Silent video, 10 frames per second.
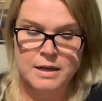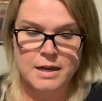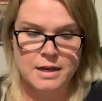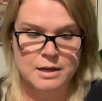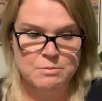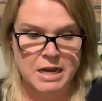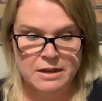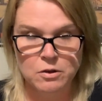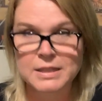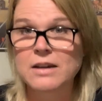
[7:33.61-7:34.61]
Um, I
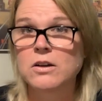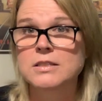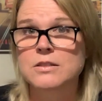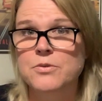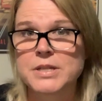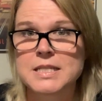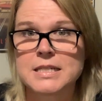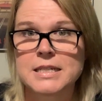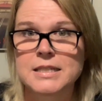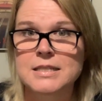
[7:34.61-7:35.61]
hold that all to the reason
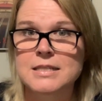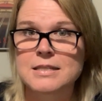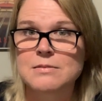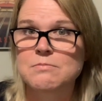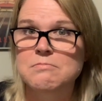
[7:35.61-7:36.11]
it's